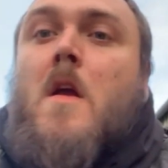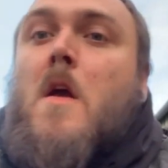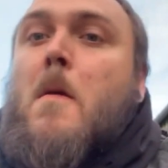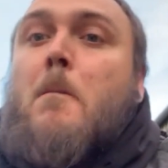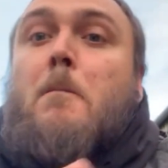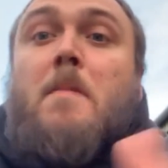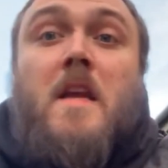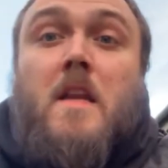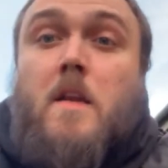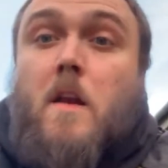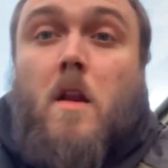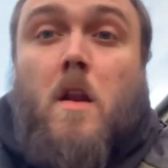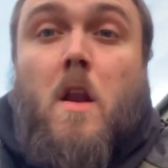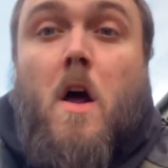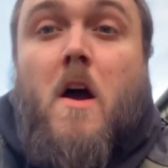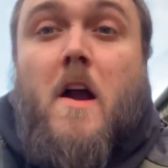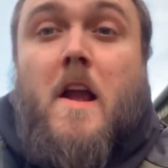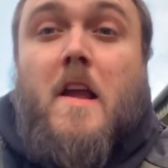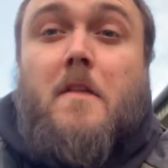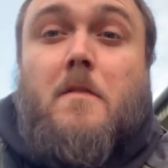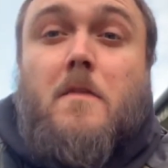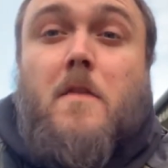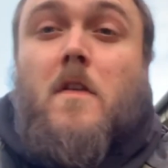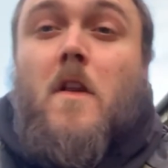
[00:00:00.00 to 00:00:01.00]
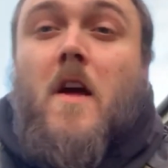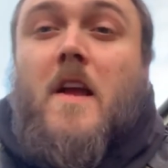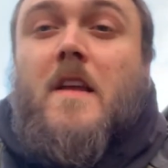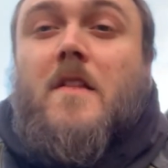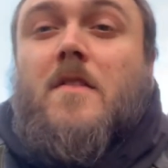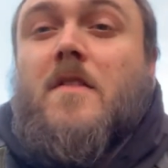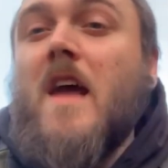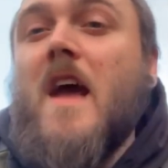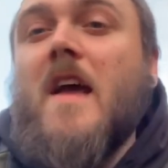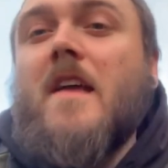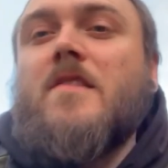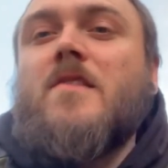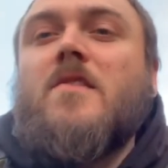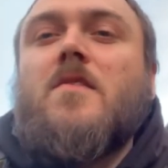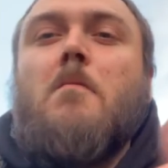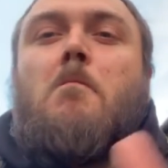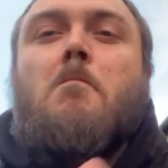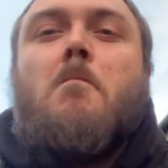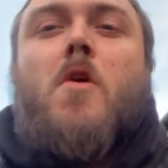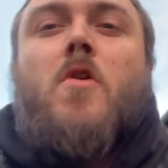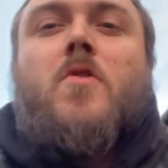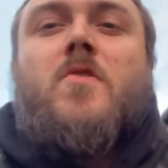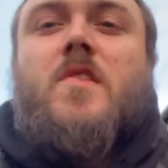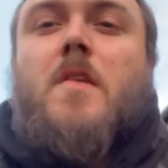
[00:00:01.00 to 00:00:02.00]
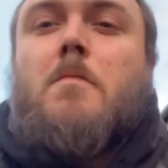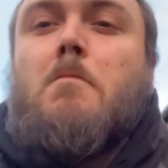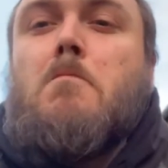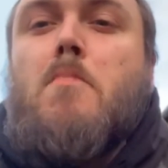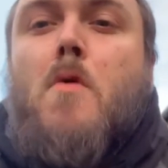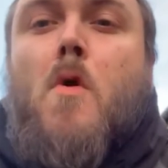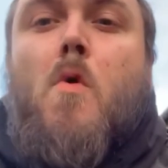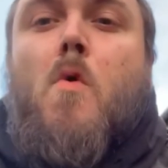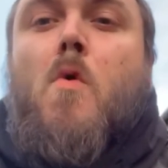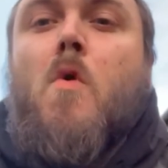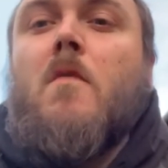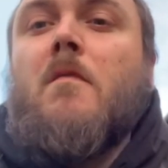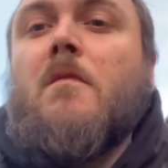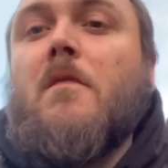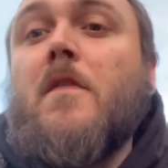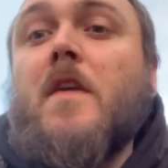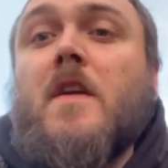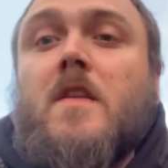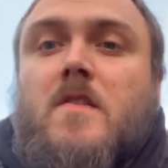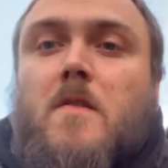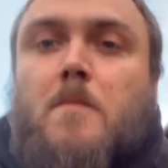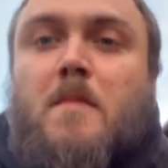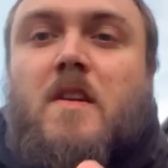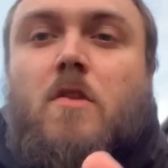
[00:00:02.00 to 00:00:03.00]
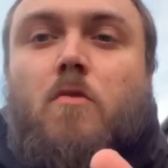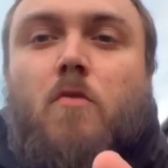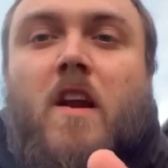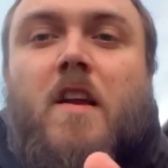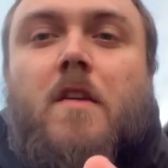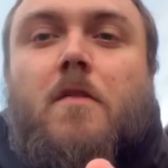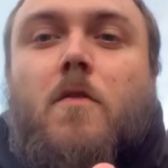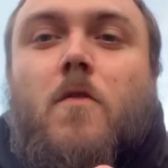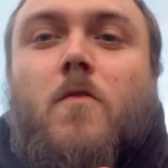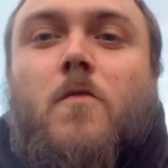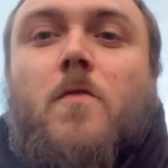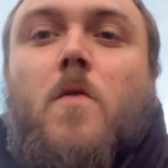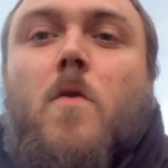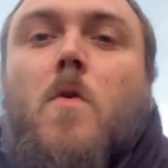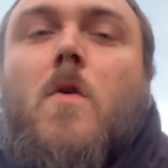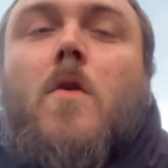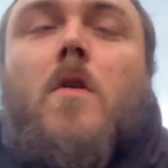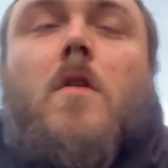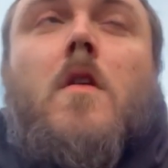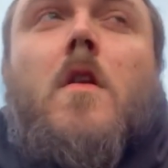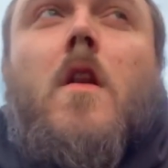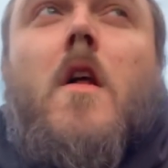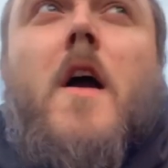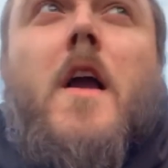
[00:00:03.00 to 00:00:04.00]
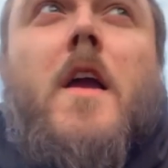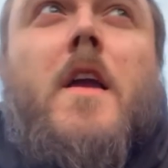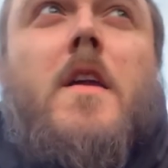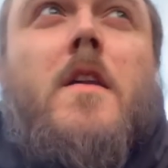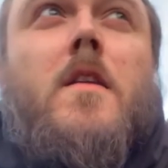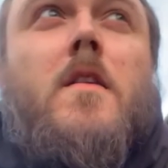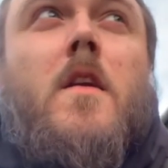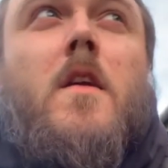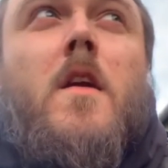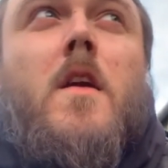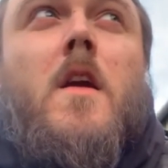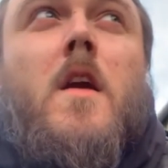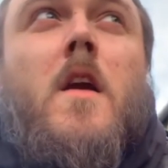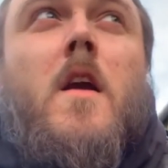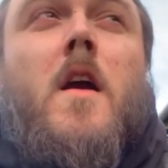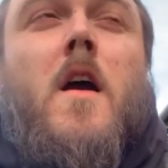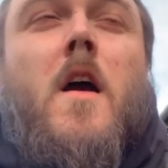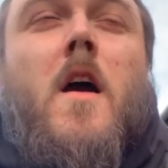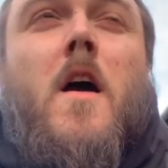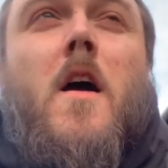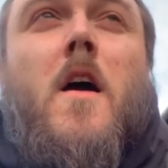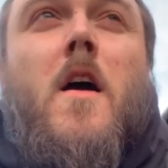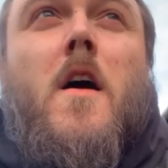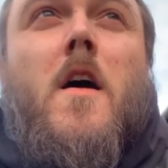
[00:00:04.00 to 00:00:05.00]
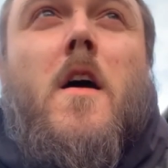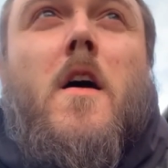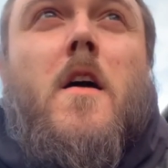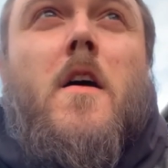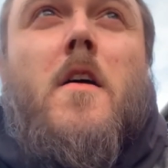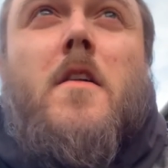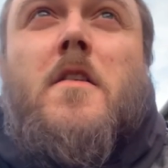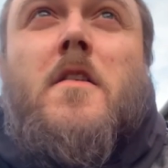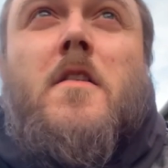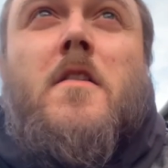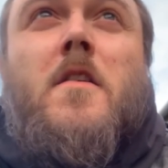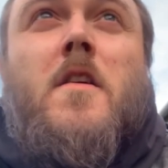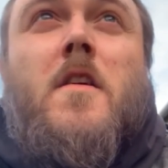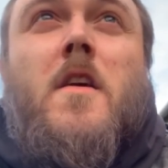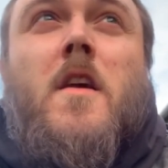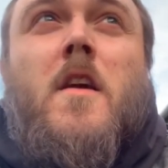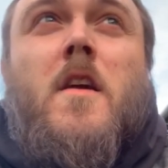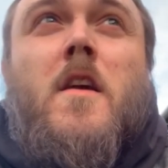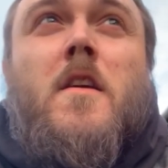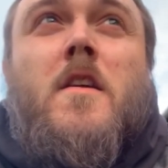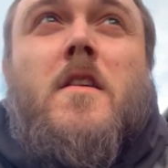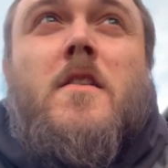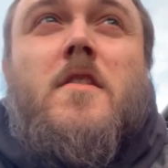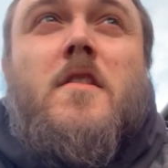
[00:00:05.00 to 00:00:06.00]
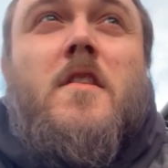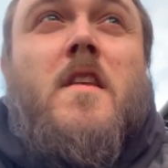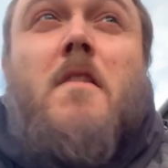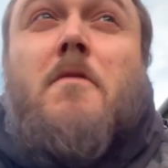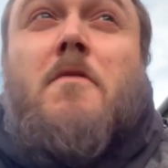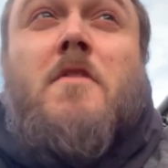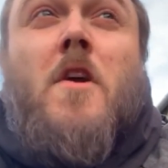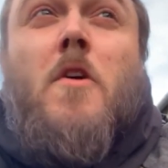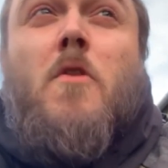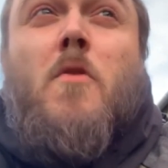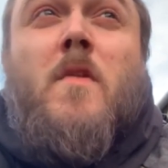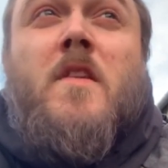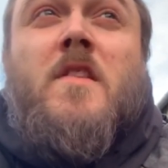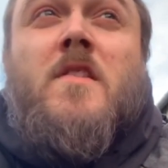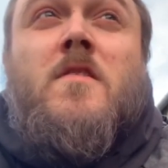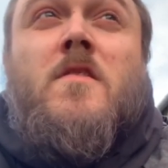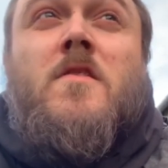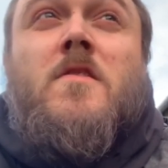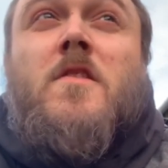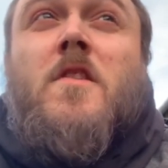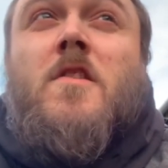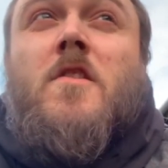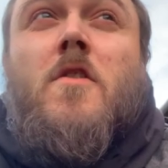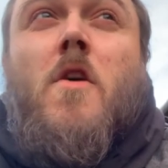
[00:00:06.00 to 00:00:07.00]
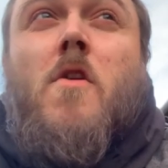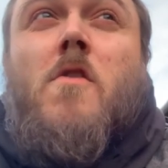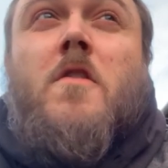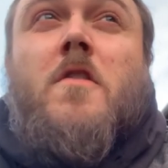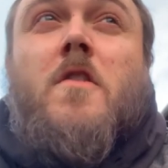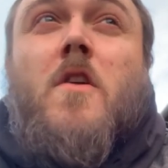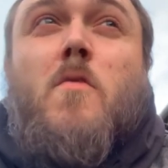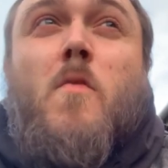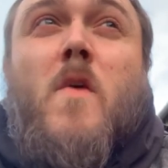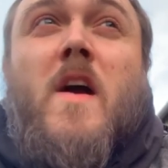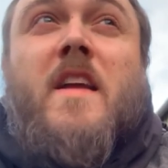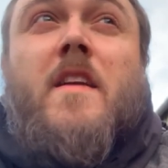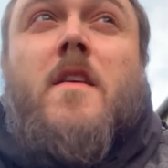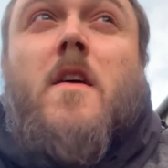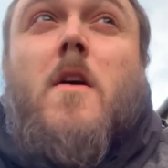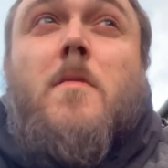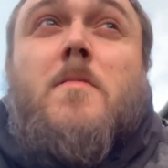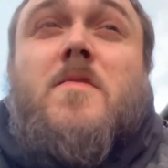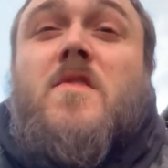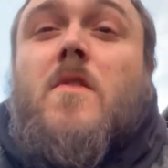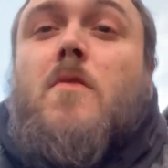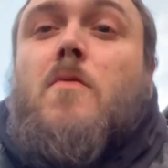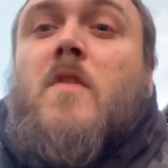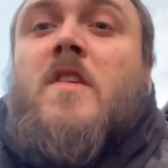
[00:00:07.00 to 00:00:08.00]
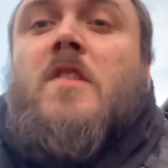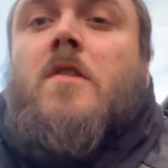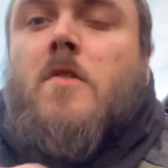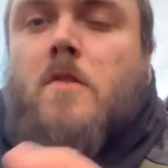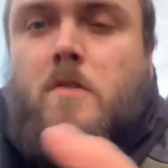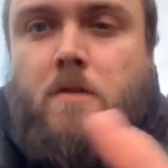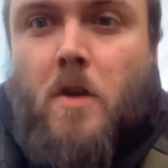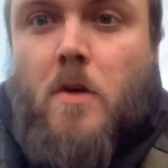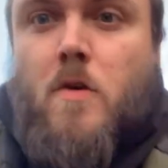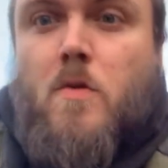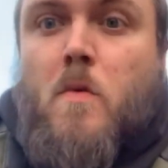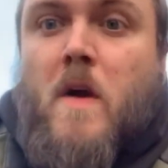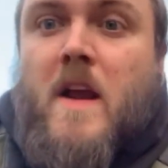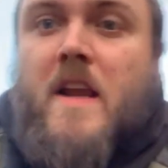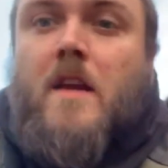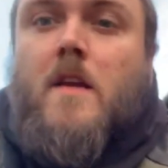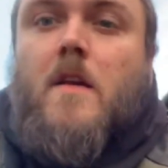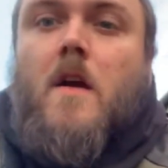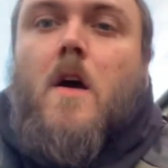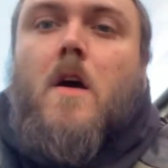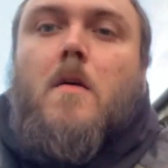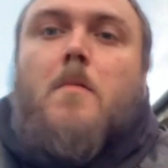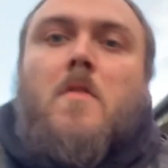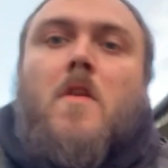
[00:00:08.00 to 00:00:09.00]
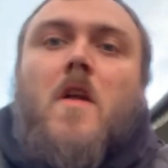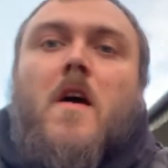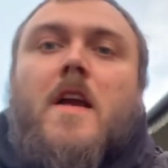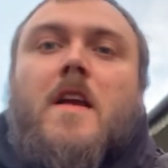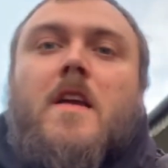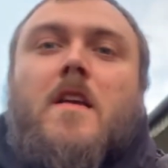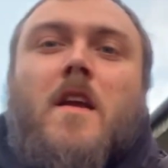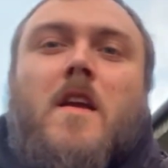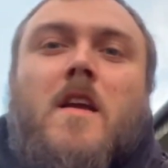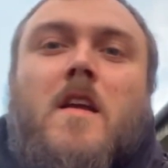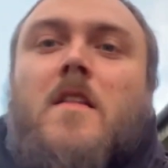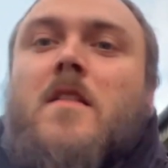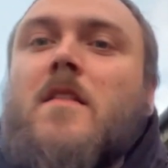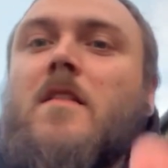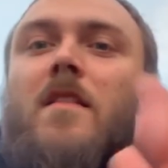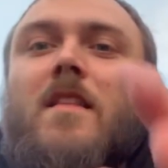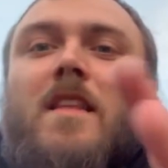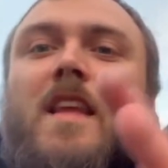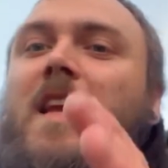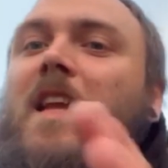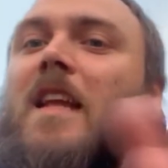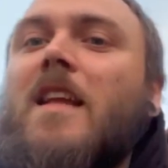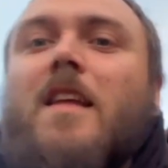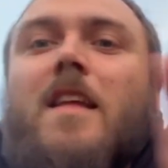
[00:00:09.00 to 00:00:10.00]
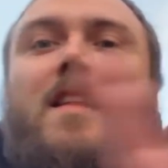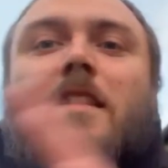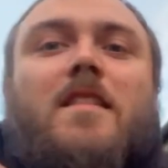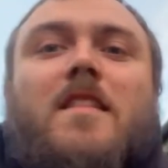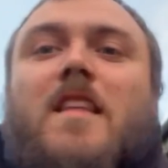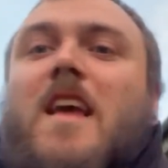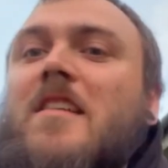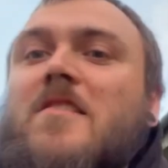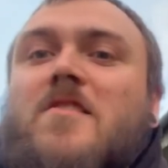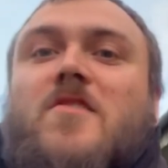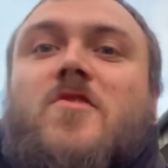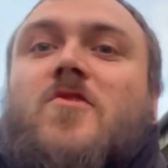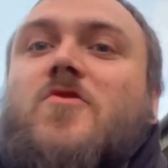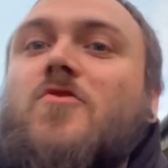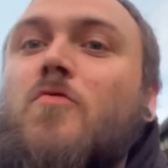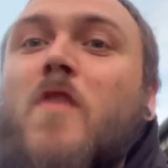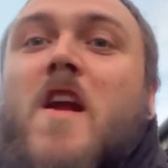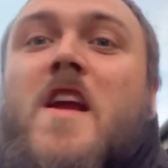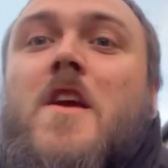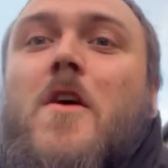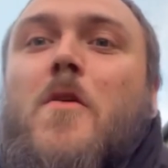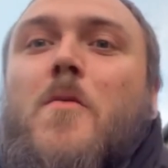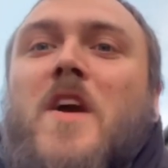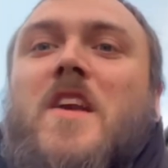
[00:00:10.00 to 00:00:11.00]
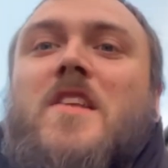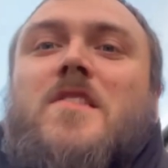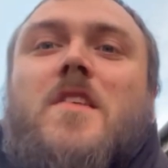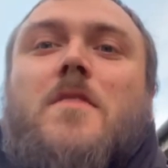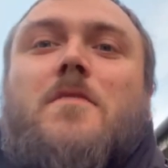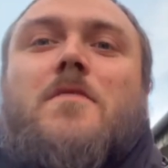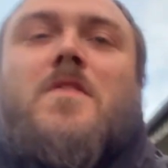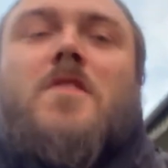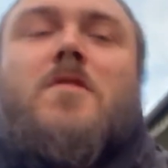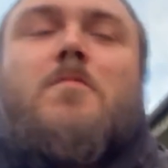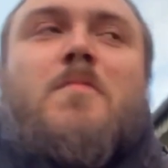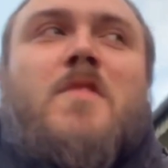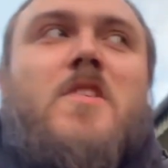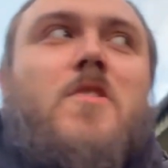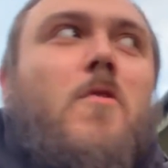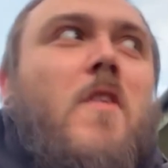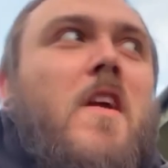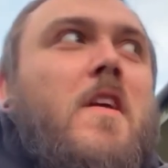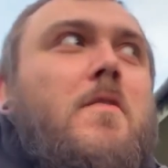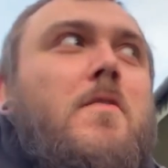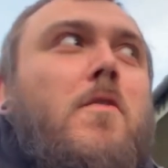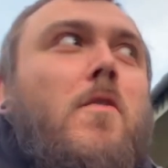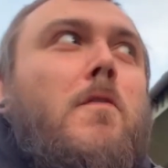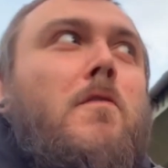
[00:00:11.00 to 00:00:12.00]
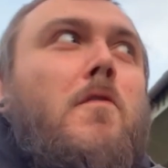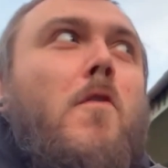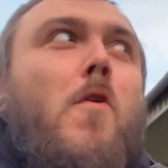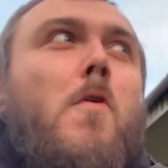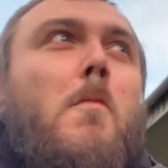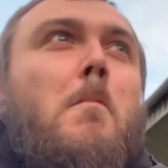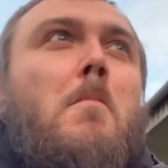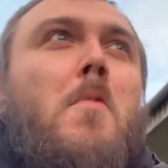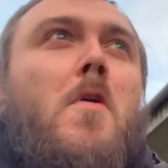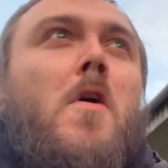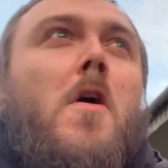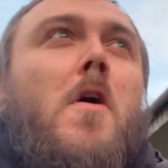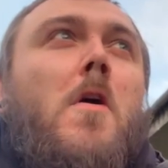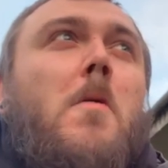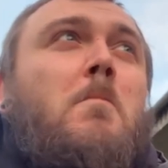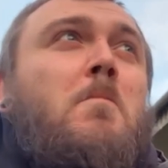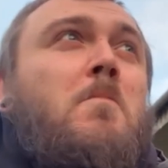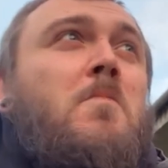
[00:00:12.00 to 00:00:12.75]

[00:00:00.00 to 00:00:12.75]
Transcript: being alive, like that is the most important thing to be grateful for. Like, and you never know when you're not going to wake up. So when you do wake up, like, that's straight away something to be grateful for. But